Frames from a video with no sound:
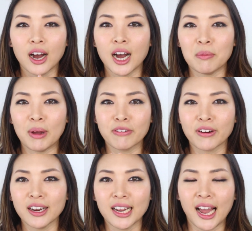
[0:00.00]
My
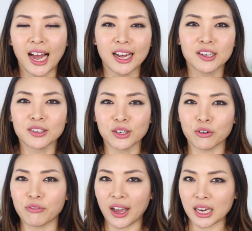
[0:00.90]
friend had her
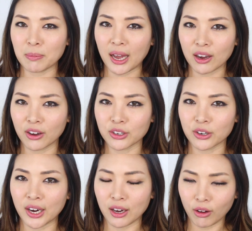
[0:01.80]
little fanny pack on
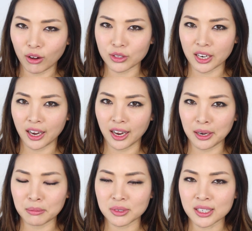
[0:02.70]
her at all
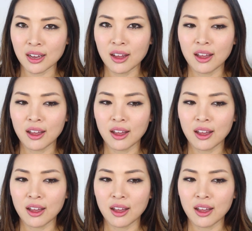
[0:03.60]
times,